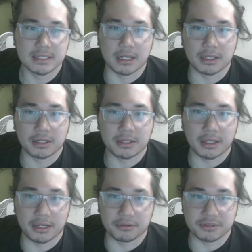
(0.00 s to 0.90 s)

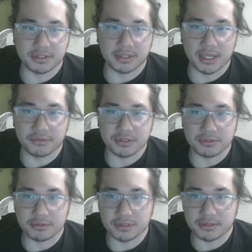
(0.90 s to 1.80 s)
I always like having
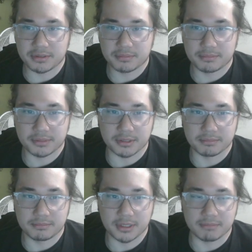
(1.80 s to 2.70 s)
2 of these, so
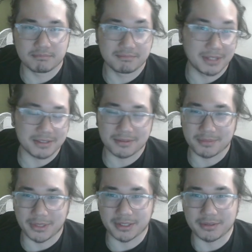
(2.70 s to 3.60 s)
yeah, that's
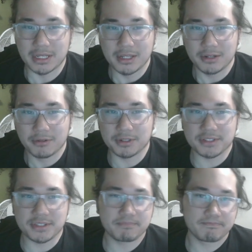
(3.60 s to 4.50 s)
about it. 1
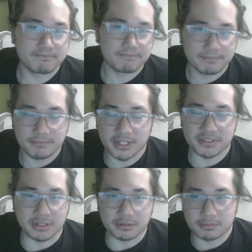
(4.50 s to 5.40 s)
Exceep,
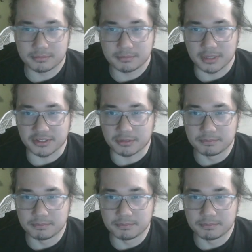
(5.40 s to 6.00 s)
Extender, that's all.